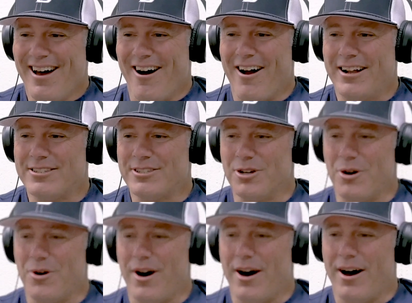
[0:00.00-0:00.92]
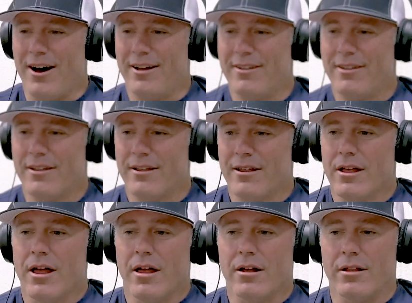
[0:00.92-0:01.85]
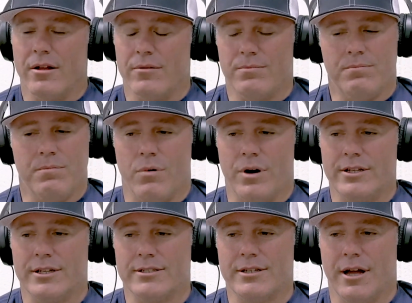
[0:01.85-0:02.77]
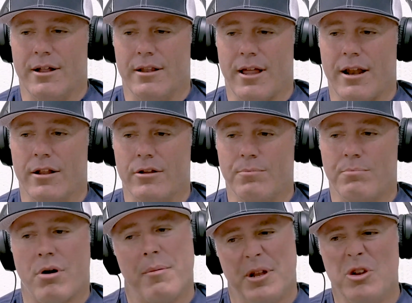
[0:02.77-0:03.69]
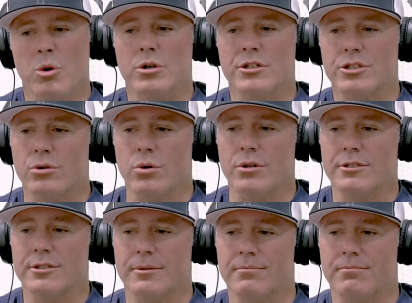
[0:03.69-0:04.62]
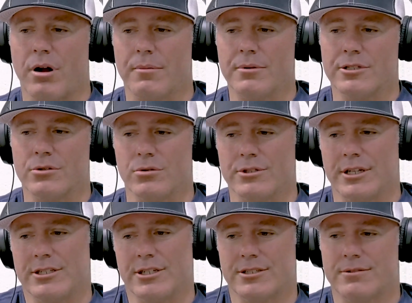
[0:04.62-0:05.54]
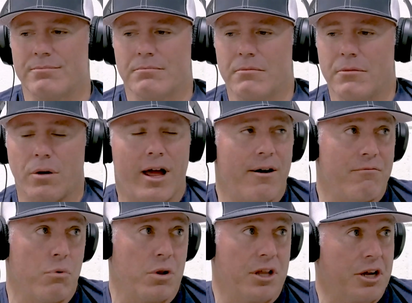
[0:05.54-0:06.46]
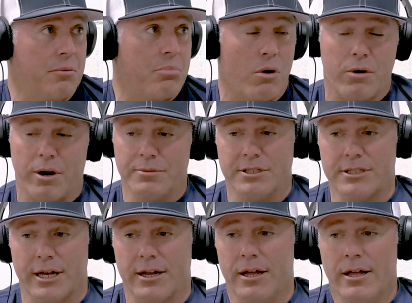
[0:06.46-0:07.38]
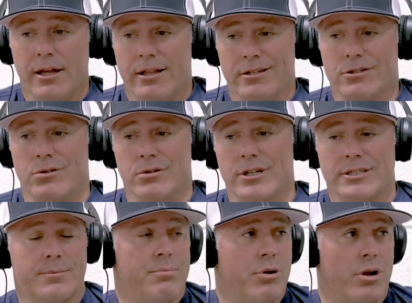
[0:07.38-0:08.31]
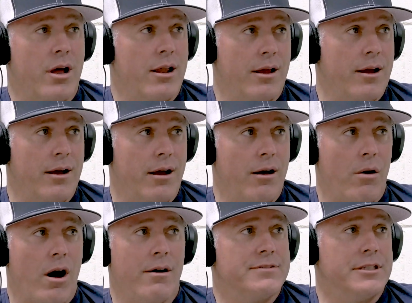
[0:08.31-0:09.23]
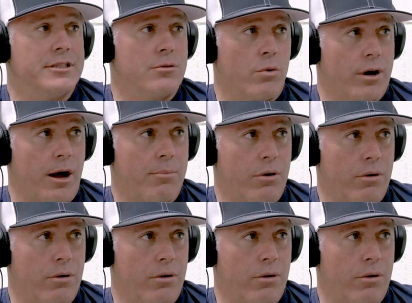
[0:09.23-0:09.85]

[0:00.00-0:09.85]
all right. So, one is a lot of probably newer schools and probably schools that just don't have really good programs. It's like the school doesn't put on a off-season workout